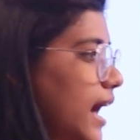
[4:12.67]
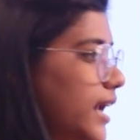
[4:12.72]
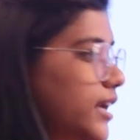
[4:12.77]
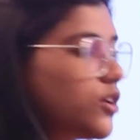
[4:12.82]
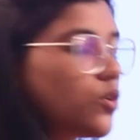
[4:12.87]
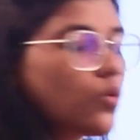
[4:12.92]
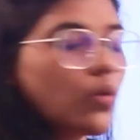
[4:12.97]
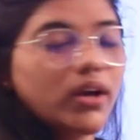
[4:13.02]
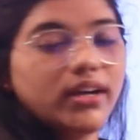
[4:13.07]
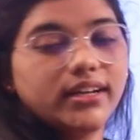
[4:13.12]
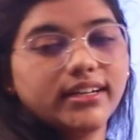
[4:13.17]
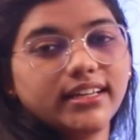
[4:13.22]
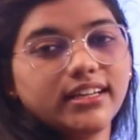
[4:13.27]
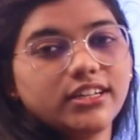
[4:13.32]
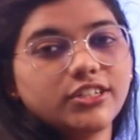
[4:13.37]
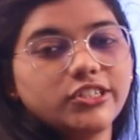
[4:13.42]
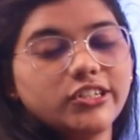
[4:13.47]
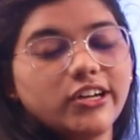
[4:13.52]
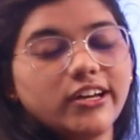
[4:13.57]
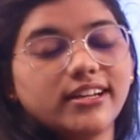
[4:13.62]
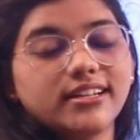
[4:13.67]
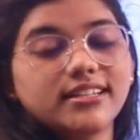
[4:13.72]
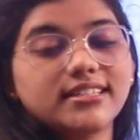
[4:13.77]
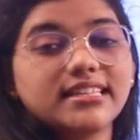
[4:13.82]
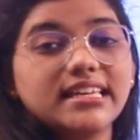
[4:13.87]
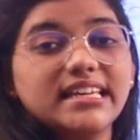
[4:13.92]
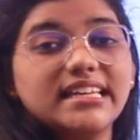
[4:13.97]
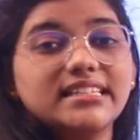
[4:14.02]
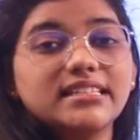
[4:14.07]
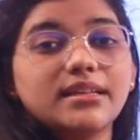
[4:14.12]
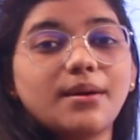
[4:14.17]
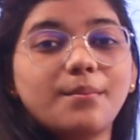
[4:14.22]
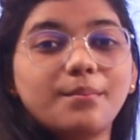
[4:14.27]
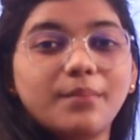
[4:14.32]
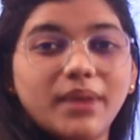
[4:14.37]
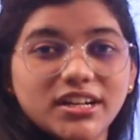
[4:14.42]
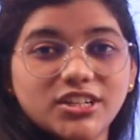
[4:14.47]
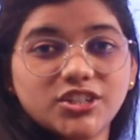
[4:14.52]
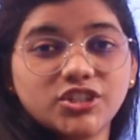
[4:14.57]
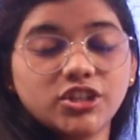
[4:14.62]
and quality assurance is
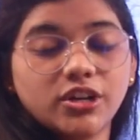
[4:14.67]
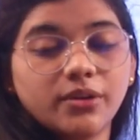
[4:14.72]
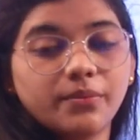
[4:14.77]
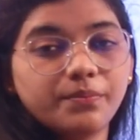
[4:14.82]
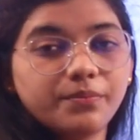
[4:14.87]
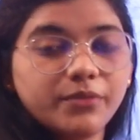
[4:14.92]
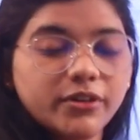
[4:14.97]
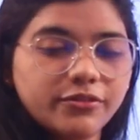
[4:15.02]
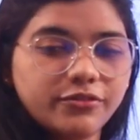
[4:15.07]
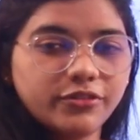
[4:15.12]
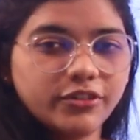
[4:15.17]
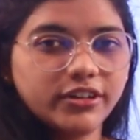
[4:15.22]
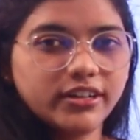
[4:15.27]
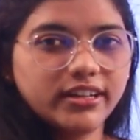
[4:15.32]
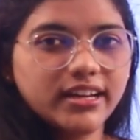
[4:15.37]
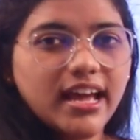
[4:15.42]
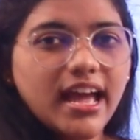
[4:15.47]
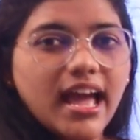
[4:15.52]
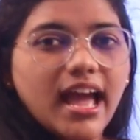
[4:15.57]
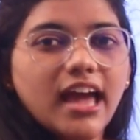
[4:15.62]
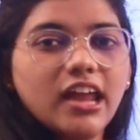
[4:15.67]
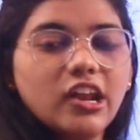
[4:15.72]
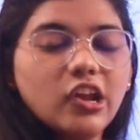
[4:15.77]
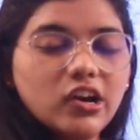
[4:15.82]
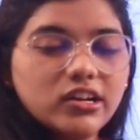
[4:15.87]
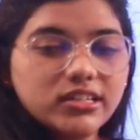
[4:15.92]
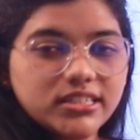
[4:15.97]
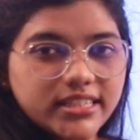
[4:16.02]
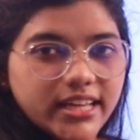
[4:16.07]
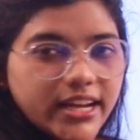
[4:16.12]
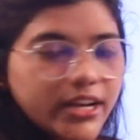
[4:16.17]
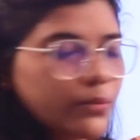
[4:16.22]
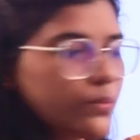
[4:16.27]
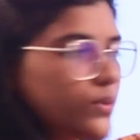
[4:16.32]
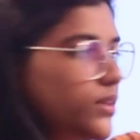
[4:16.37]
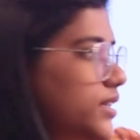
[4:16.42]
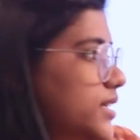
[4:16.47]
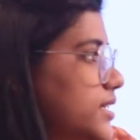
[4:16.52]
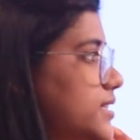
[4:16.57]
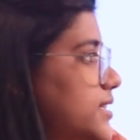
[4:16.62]
much preferred. Alongside
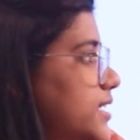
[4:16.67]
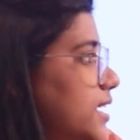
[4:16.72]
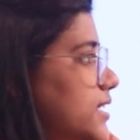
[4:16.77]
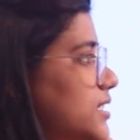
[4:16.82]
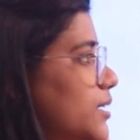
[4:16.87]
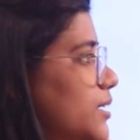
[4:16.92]
with this, there are